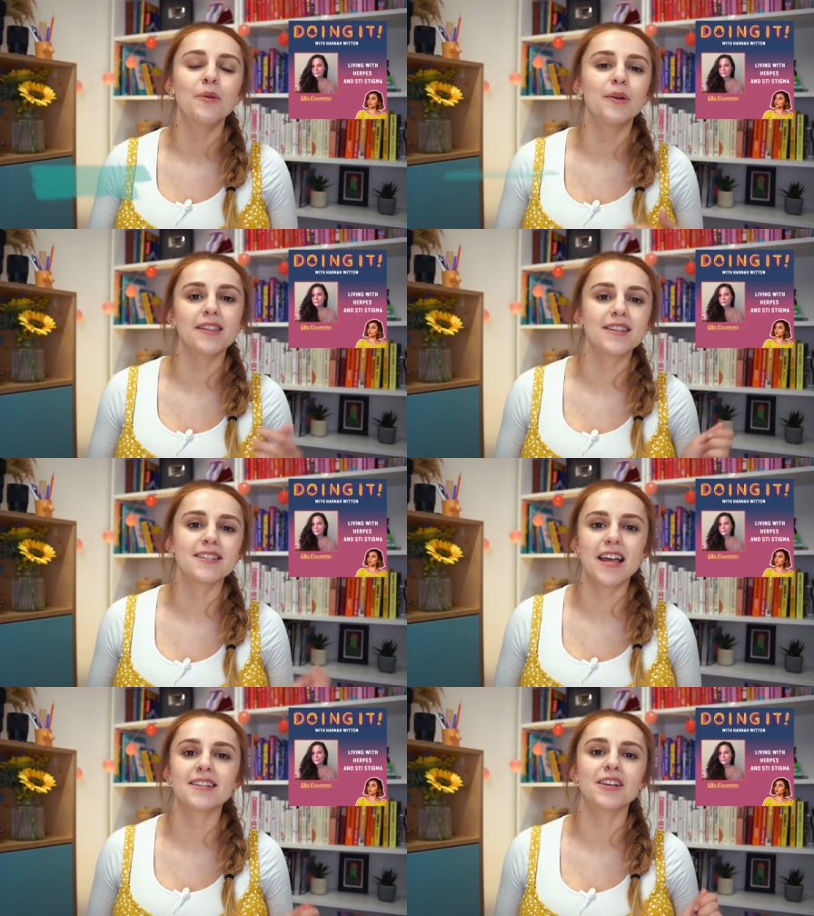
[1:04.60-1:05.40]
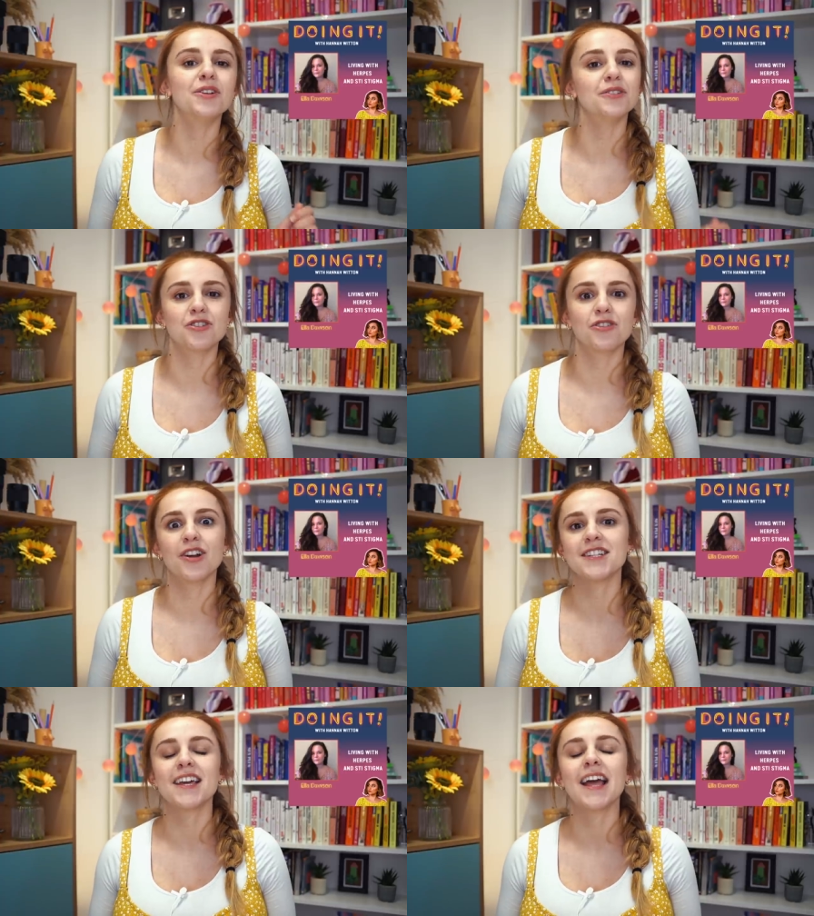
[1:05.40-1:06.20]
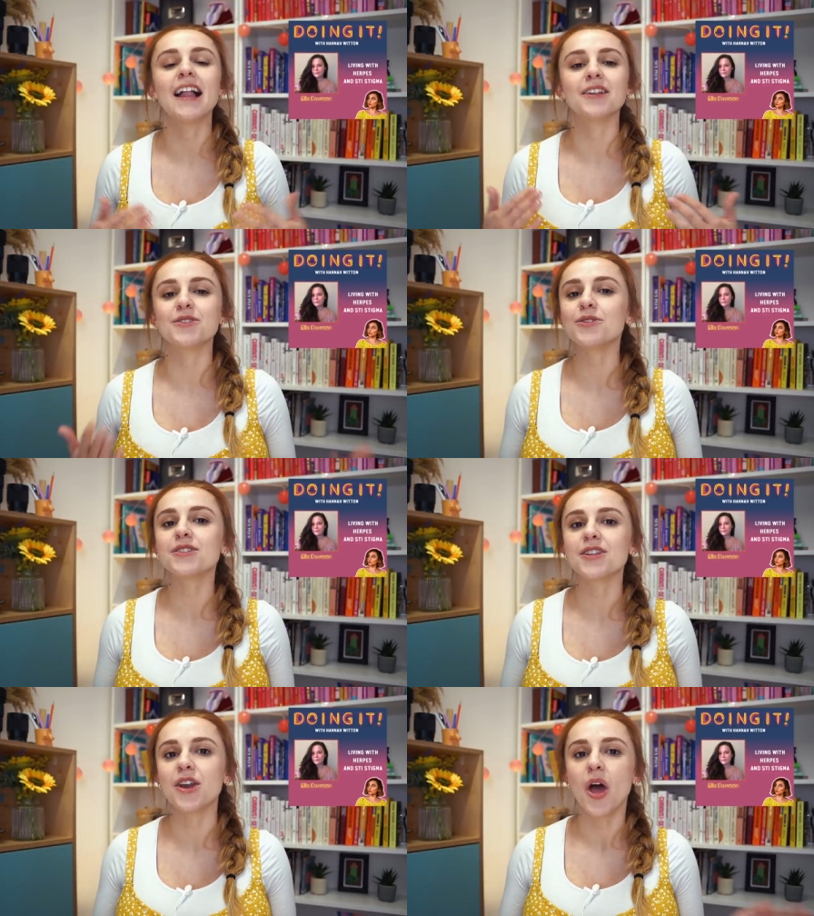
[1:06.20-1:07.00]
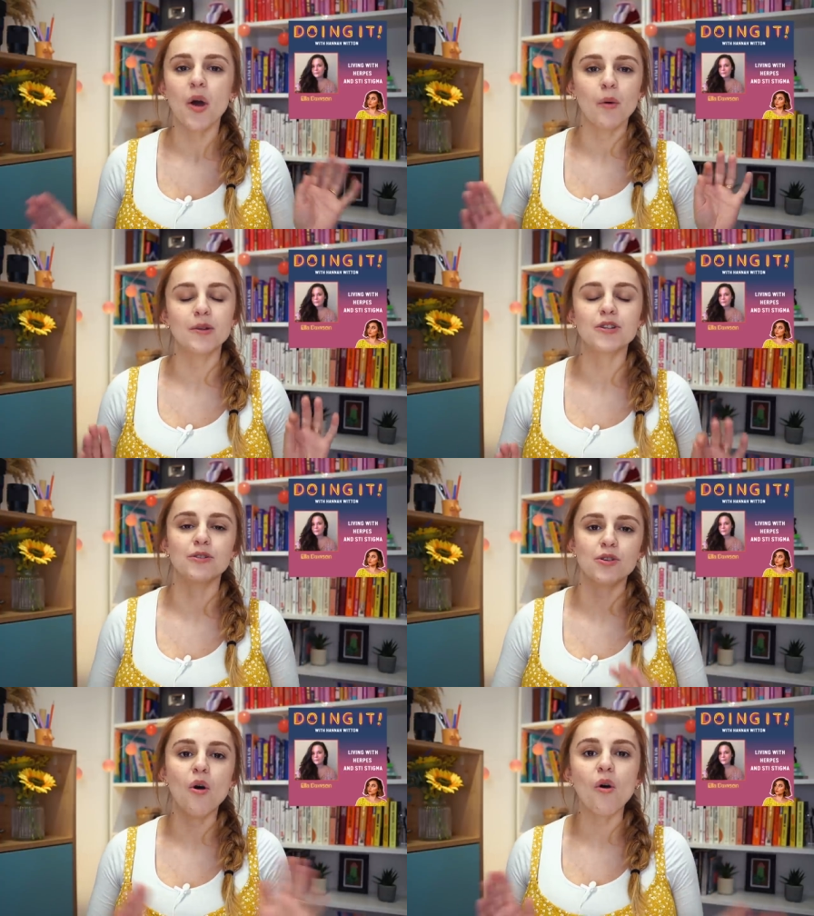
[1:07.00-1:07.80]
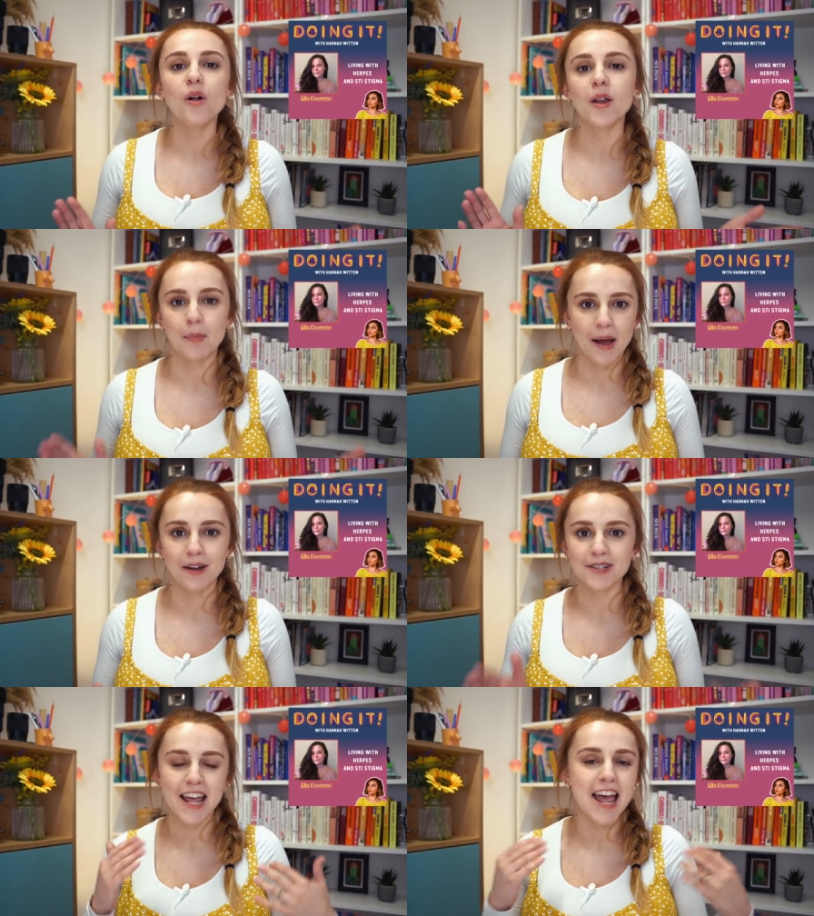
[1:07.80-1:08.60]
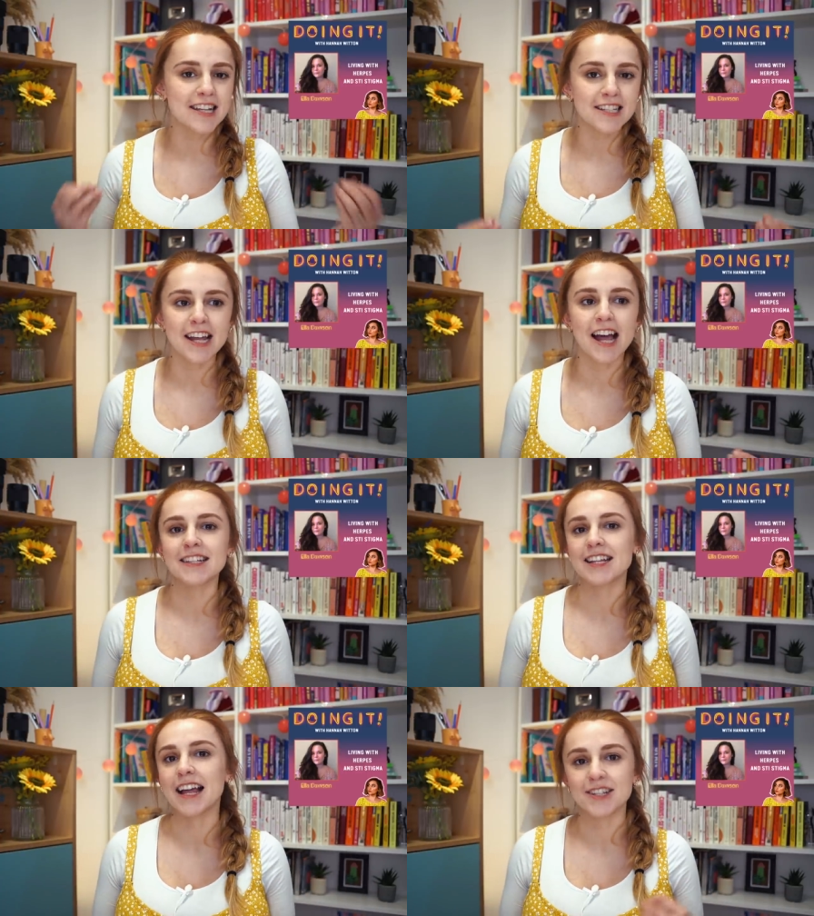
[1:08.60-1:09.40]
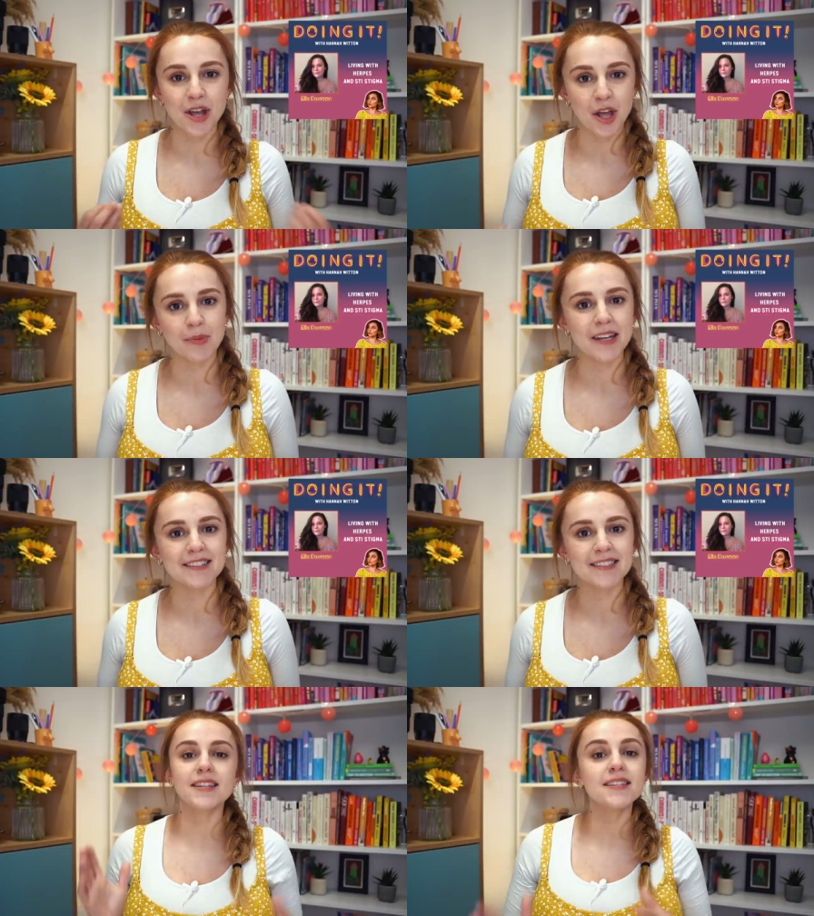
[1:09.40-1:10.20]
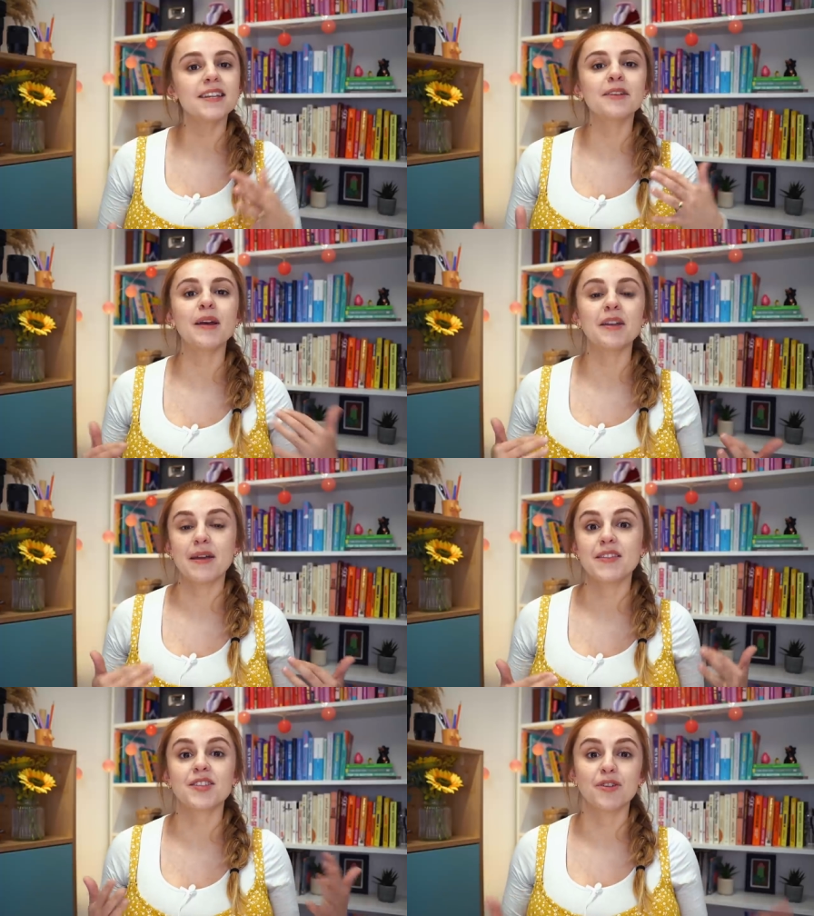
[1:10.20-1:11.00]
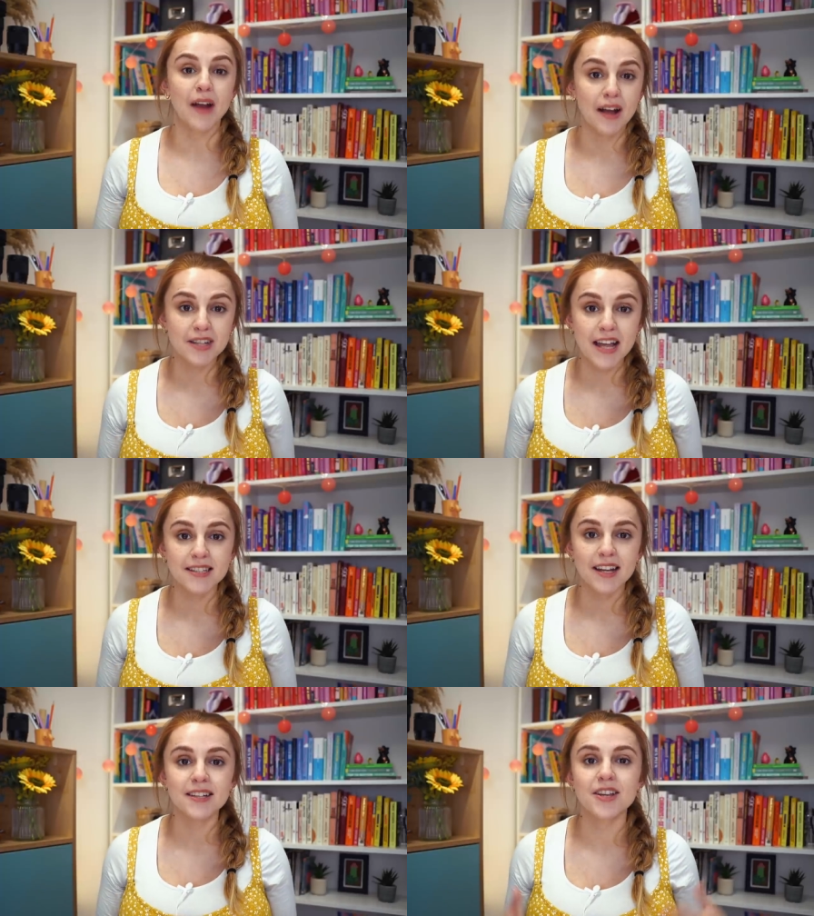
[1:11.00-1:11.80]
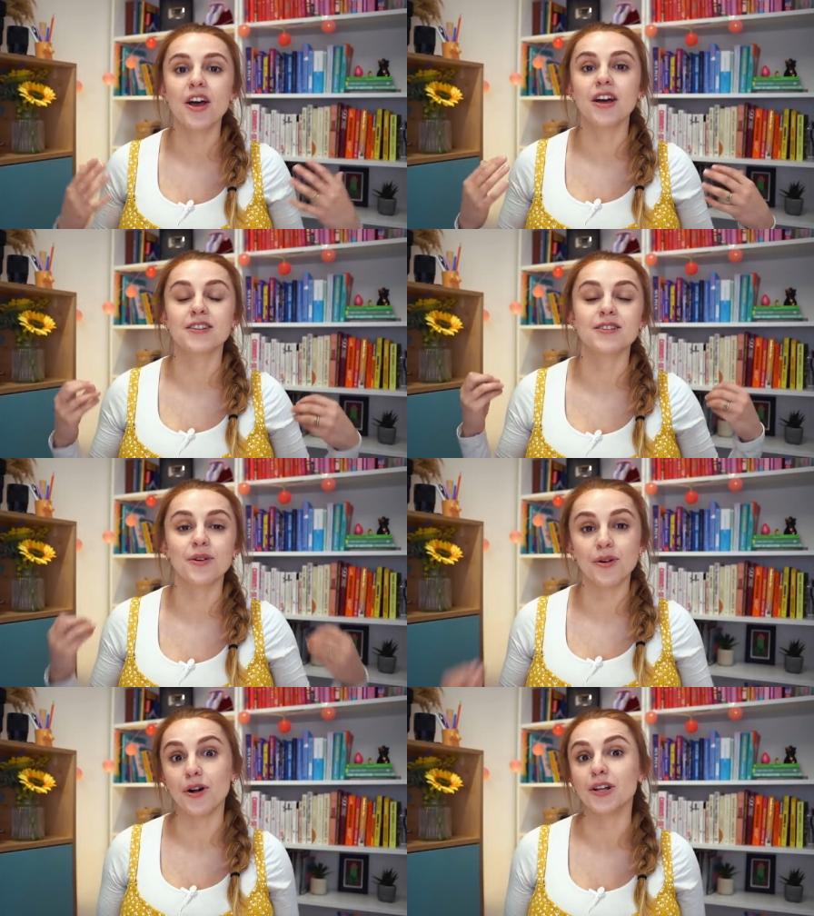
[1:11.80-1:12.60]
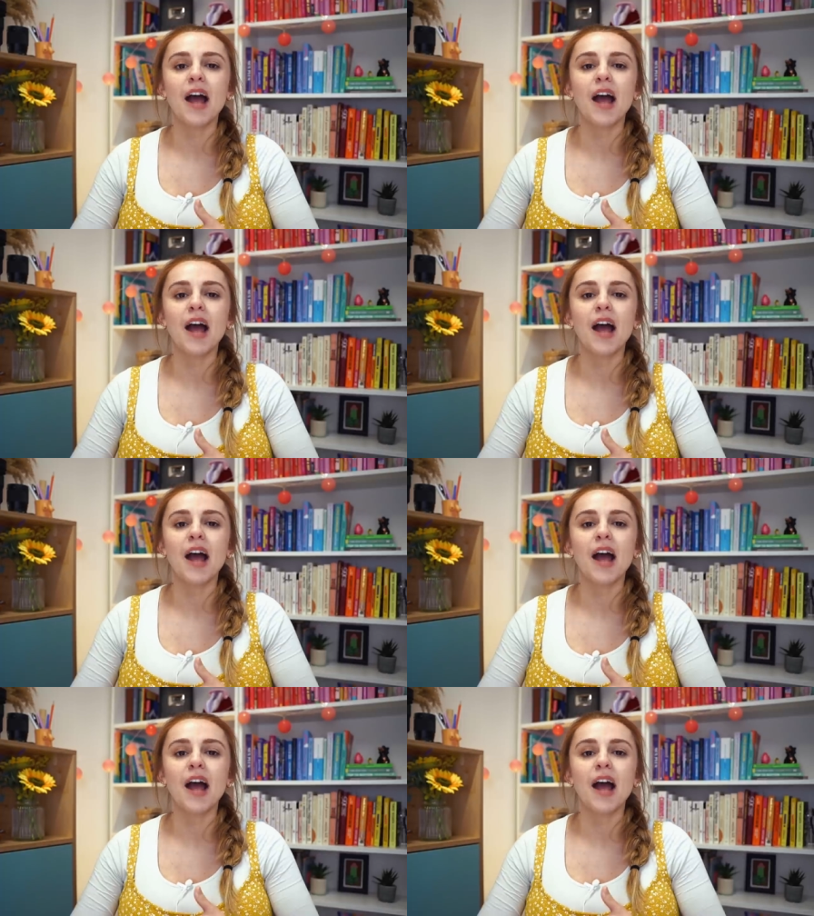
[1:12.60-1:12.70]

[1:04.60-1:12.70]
with sex and culture critic Ella Dawson, where we talked all about S T Is and herpes. The stigma and myths around S T Is hurt us all.